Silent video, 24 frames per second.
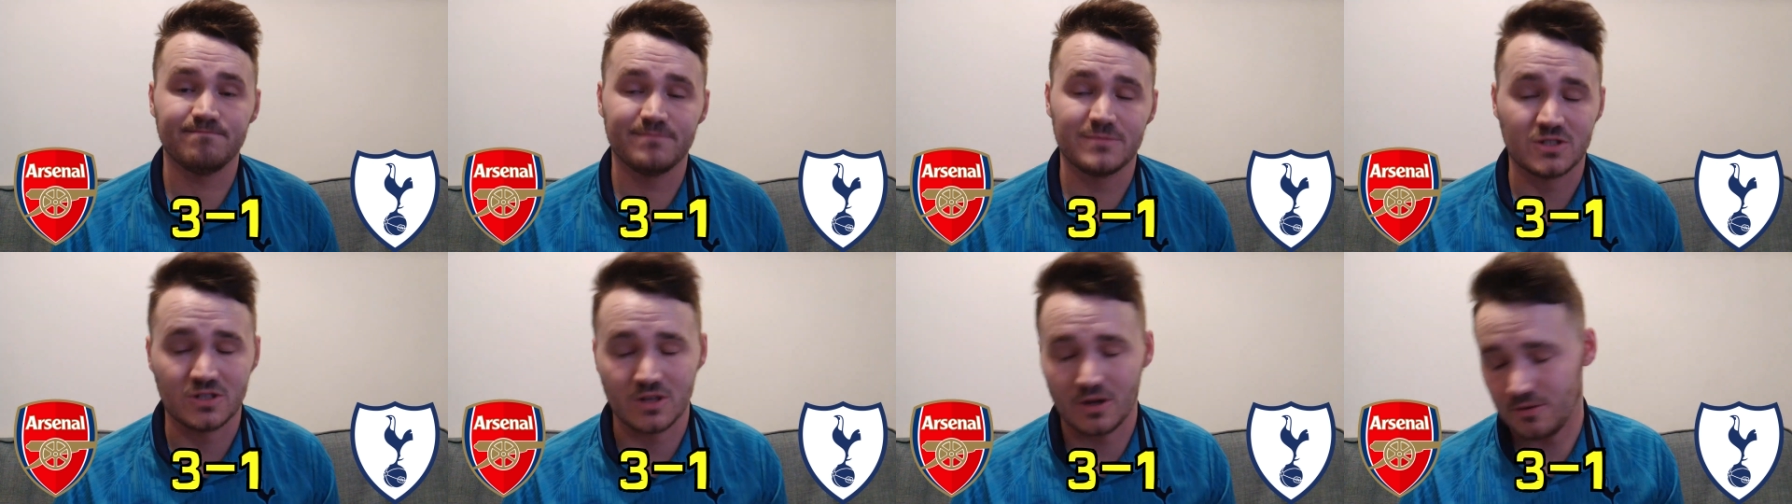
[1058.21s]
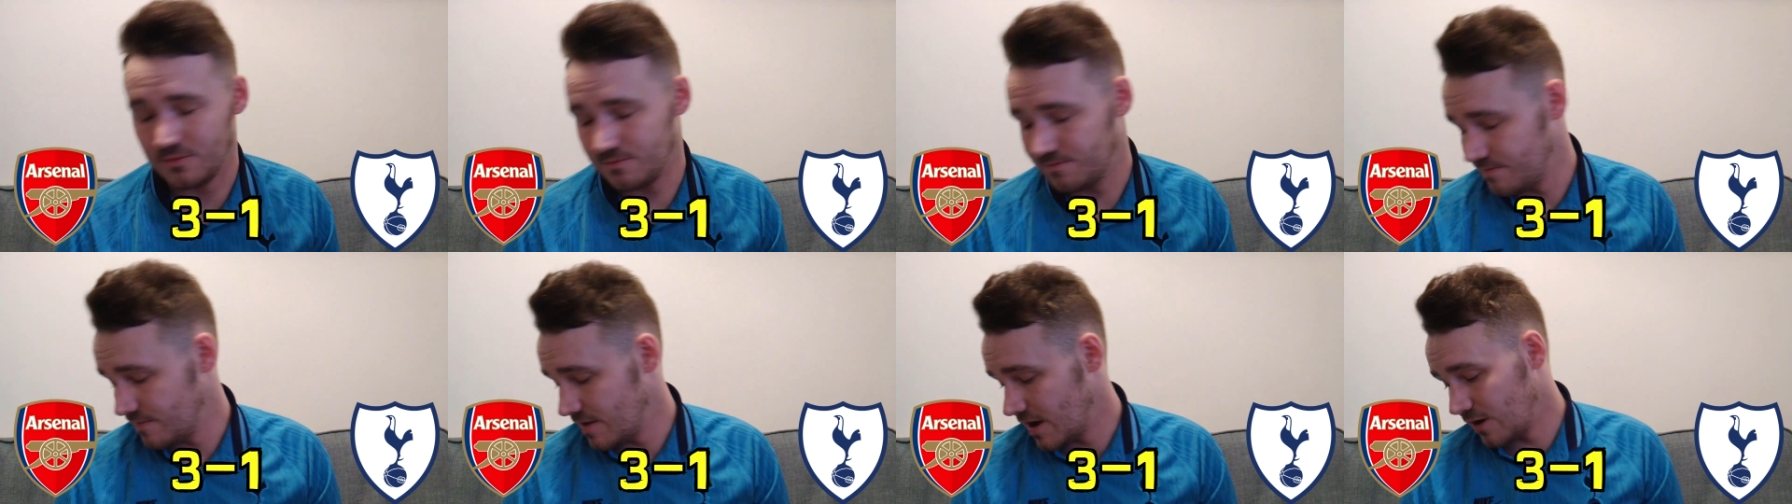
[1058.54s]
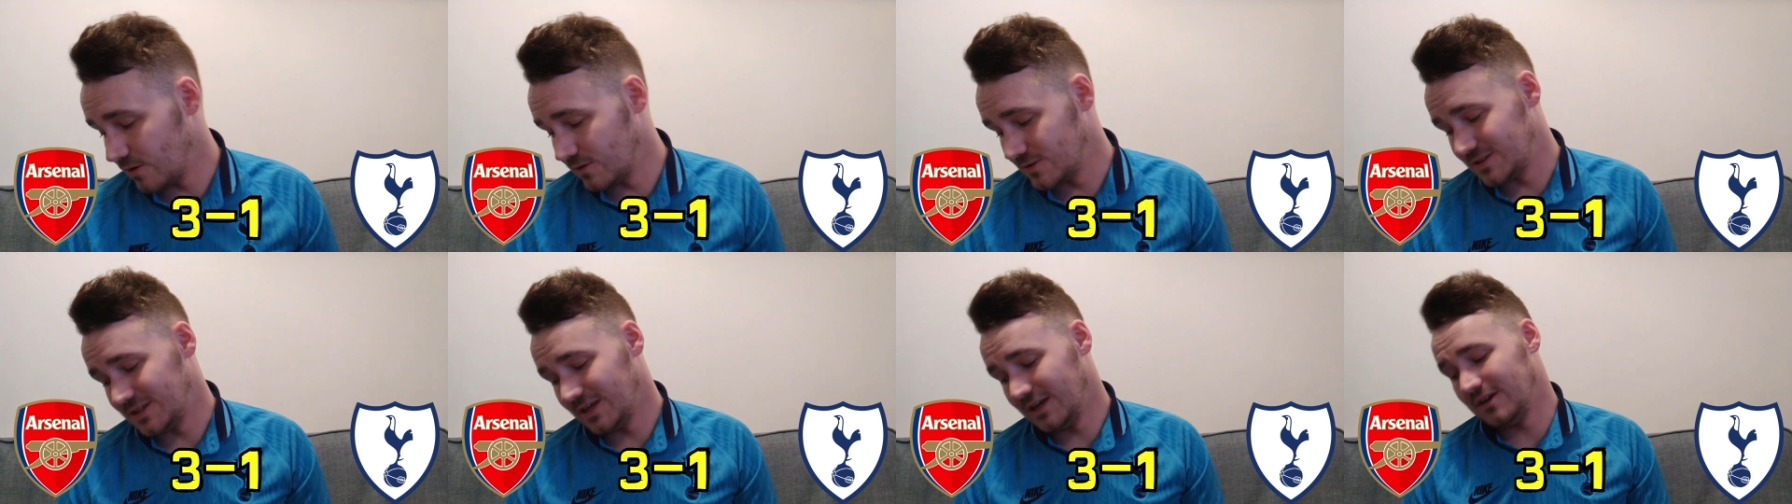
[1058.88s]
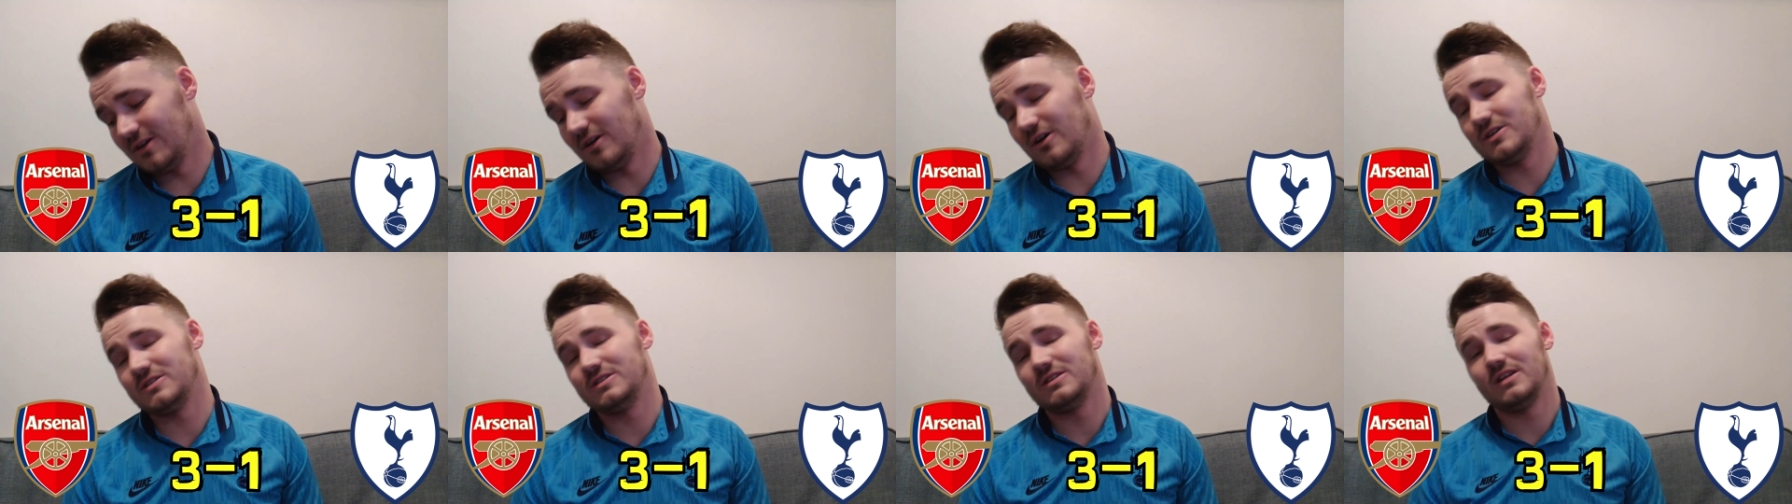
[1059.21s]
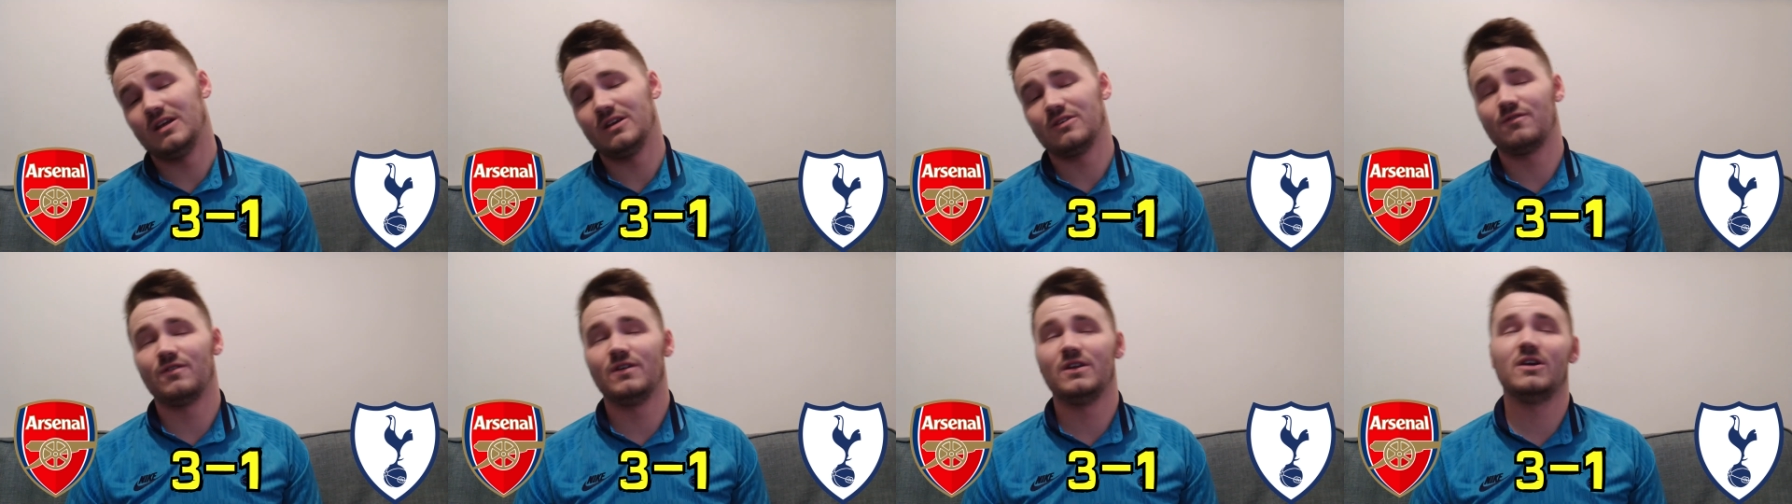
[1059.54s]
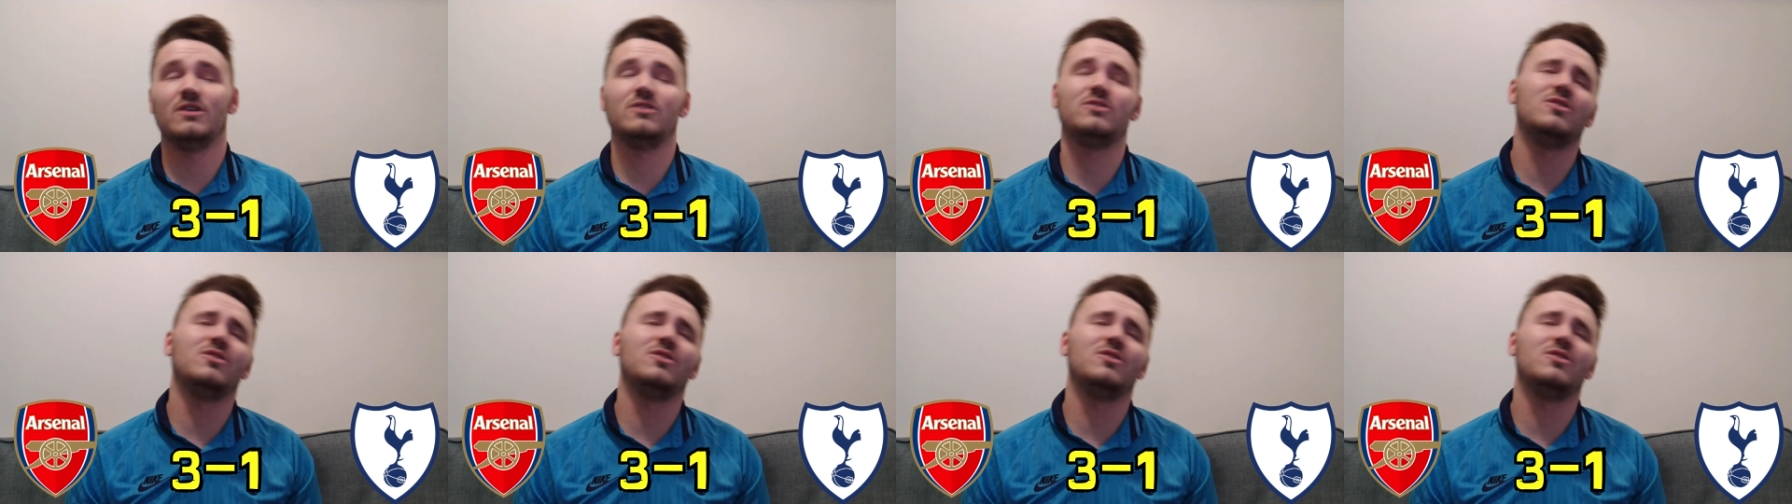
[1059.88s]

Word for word: So I will see you guys in the next video.